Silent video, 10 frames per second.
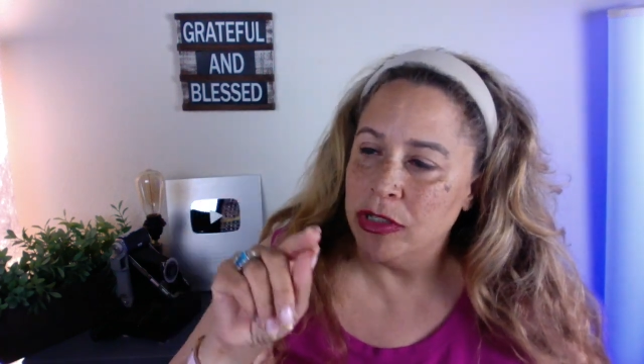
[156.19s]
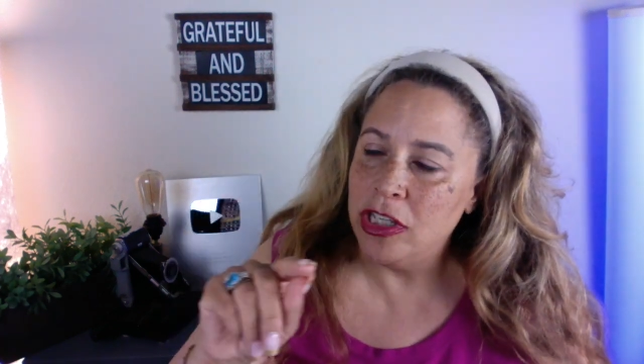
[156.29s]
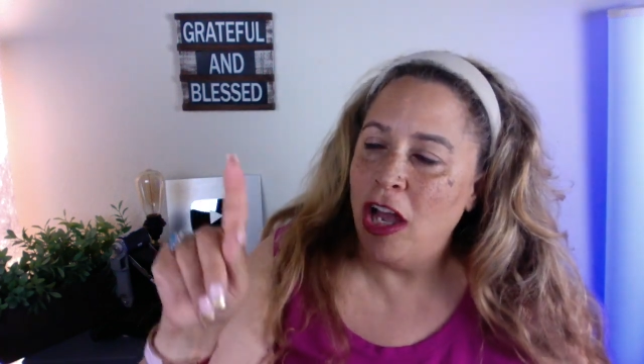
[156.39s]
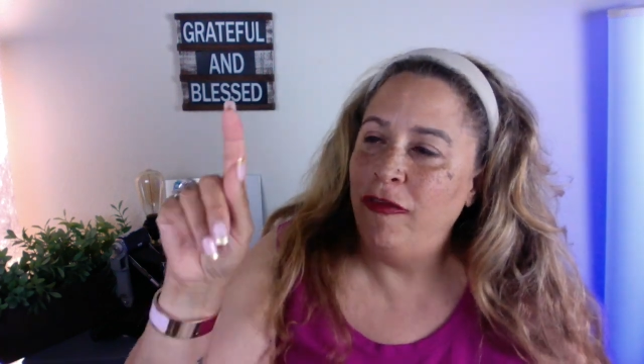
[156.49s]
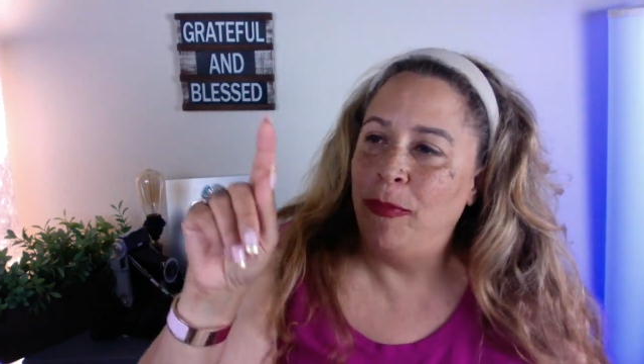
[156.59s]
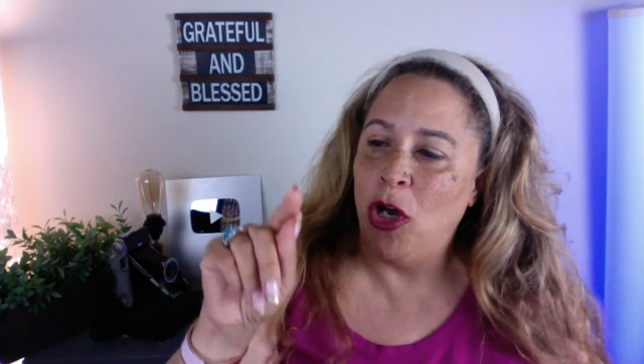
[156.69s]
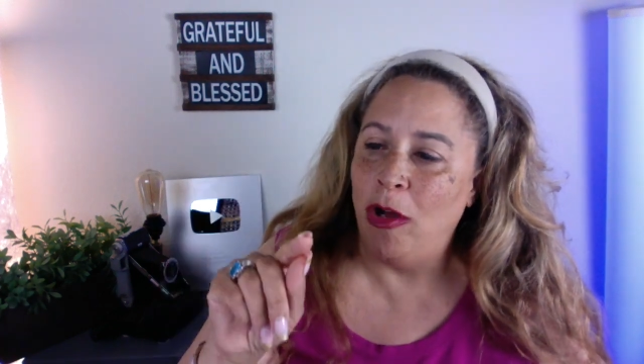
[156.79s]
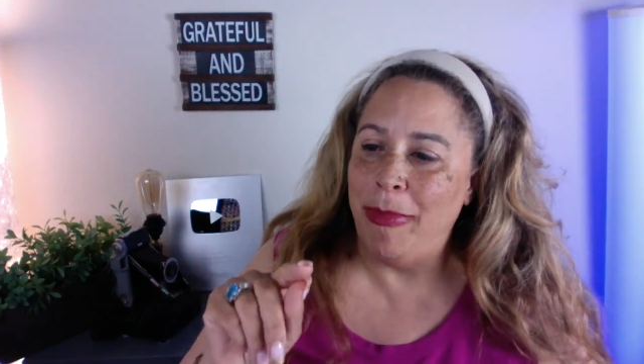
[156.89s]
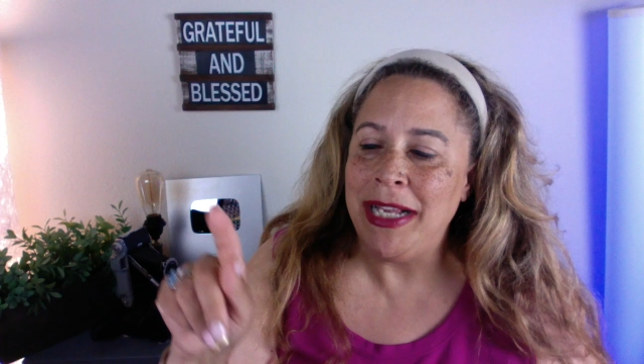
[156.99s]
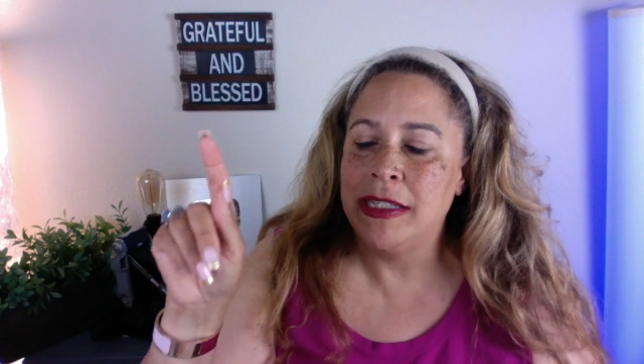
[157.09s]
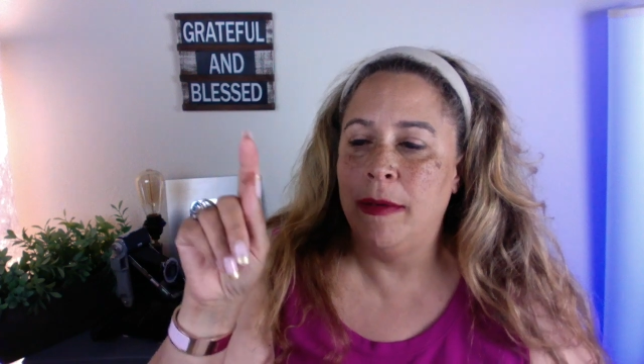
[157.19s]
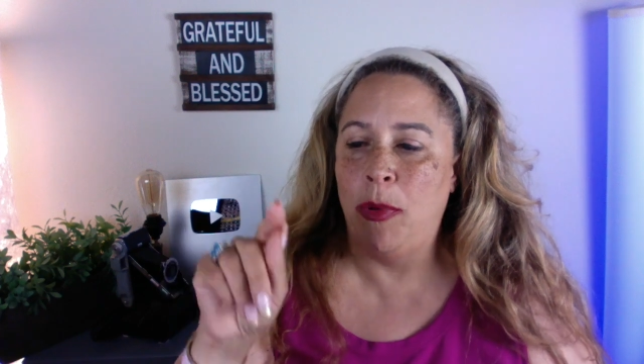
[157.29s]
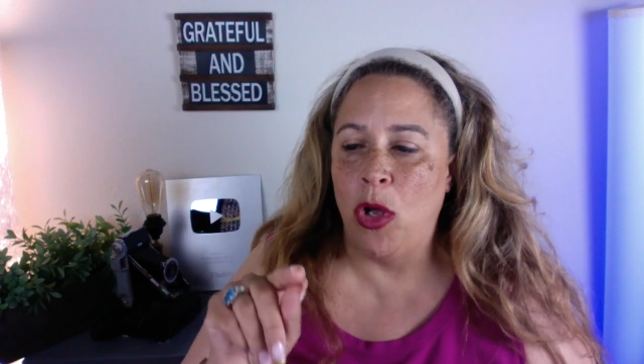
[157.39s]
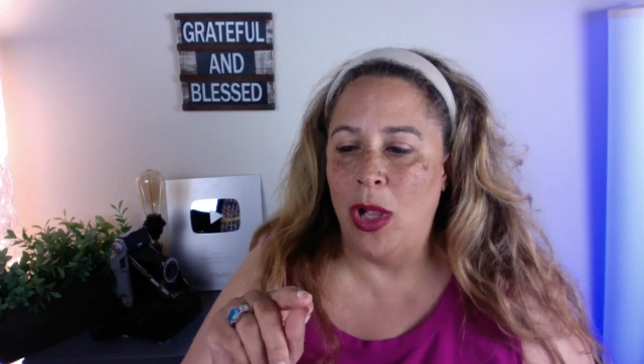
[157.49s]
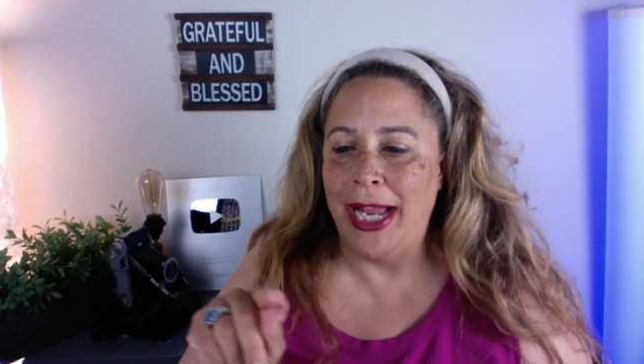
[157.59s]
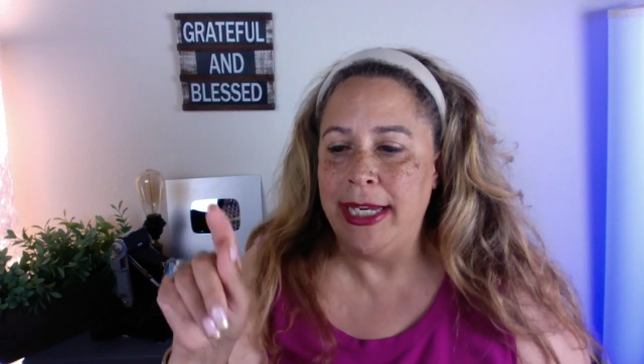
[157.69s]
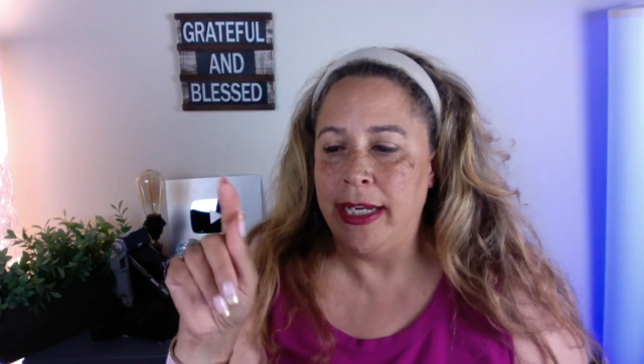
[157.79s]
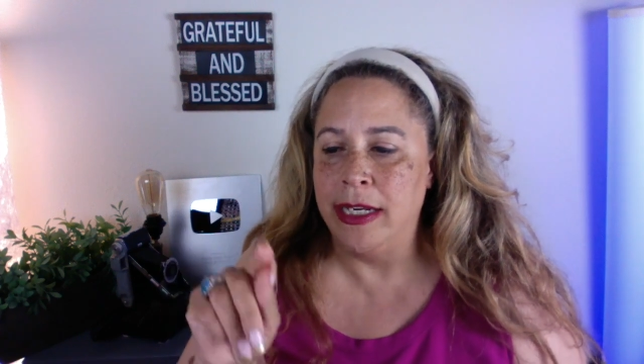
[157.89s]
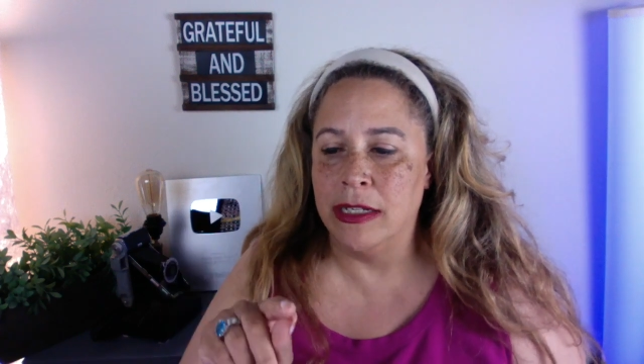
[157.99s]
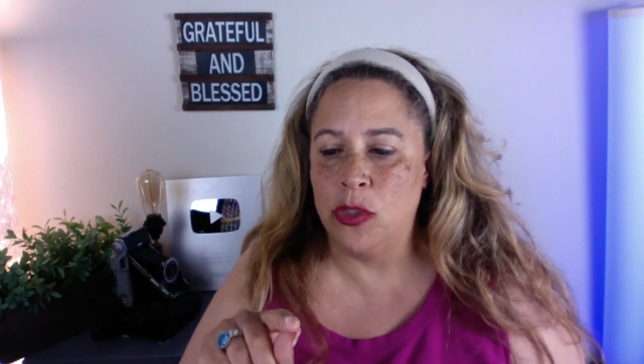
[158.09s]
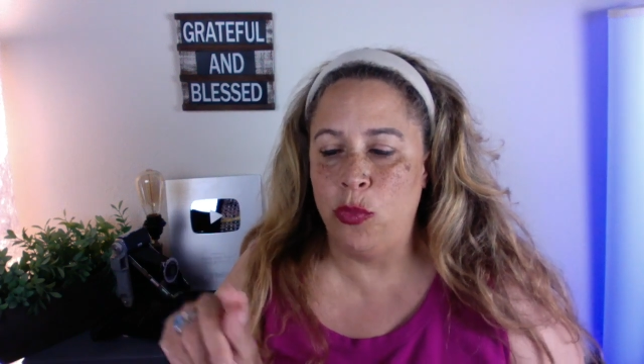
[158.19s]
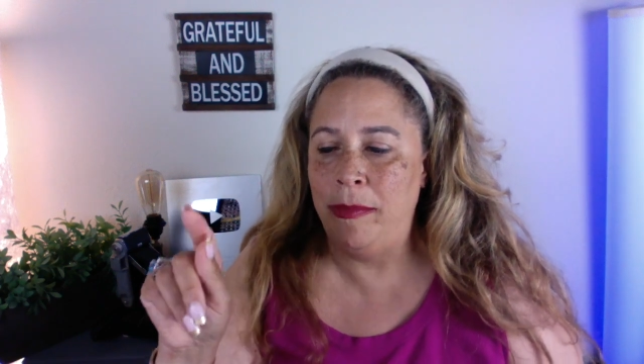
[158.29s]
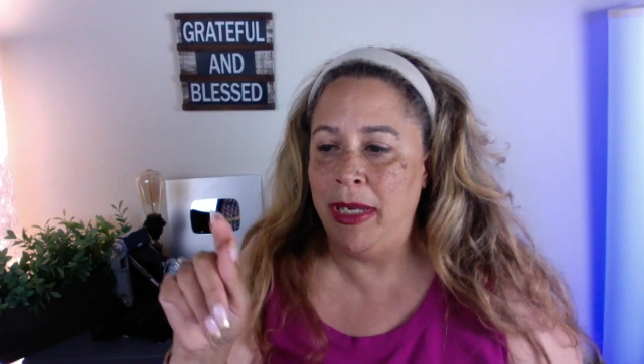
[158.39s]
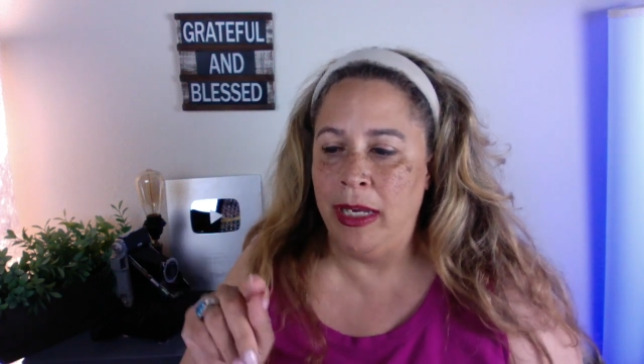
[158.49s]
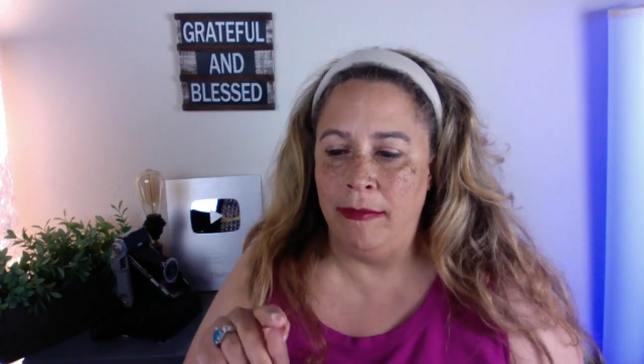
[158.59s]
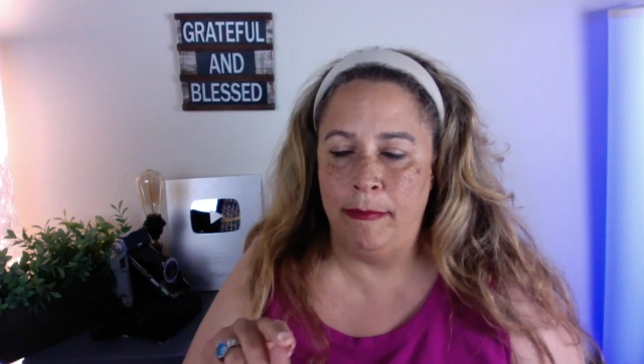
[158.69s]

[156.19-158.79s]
softball, basketball, hiking, swimming,